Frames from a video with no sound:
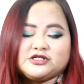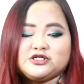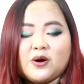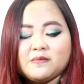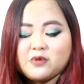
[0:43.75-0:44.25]

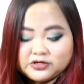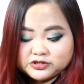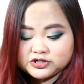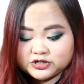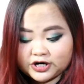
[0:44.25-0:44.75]
So I'm going
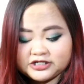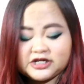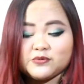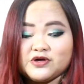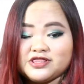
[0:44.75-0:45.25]
to start
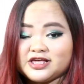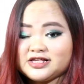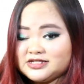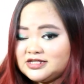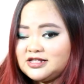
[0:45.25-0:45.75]
it with
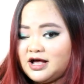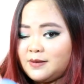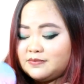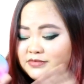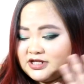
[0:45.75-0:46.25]
this.
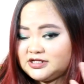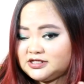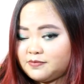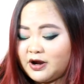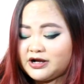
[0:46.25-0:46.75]
This is
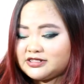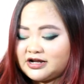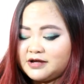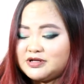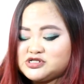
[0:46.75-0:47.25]
the product
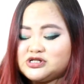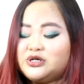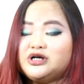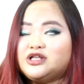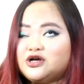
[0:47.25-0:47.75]
that I mentioned
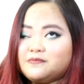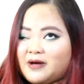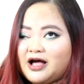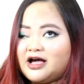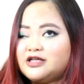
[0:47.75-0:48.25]
earlier
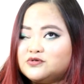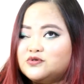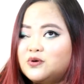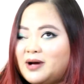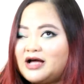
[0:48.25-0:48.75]
pa. I don't
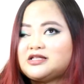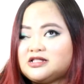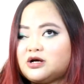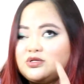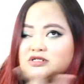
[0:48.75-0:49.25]
know, bakit
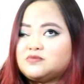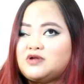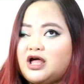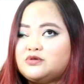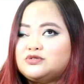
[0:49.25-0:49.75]
hindi ako
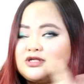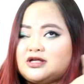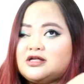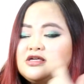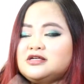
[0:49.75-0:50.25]
nagsimula dun
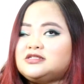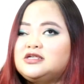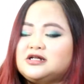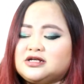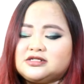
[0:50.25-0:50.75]
sa
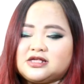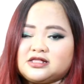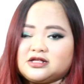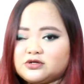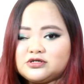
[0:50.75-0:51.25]
series
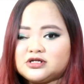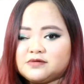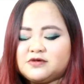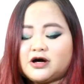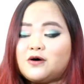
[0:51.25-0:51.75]
and ito yung
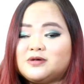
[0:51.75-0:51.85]
sinimula ko.